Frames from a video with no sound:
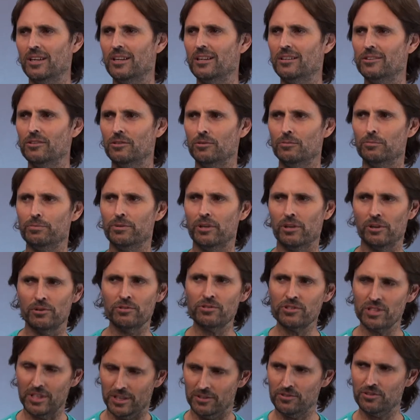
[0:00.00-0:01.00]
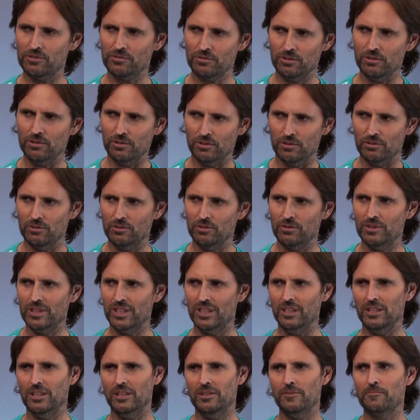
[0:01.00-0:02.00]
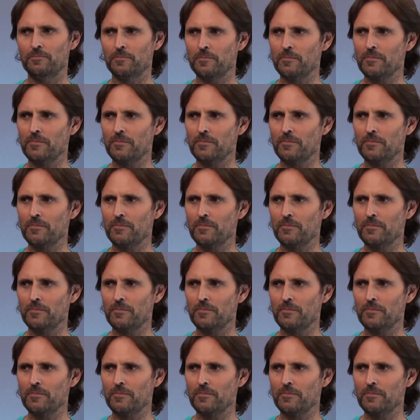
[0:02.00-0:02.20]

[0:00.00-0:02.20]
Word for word: to process through their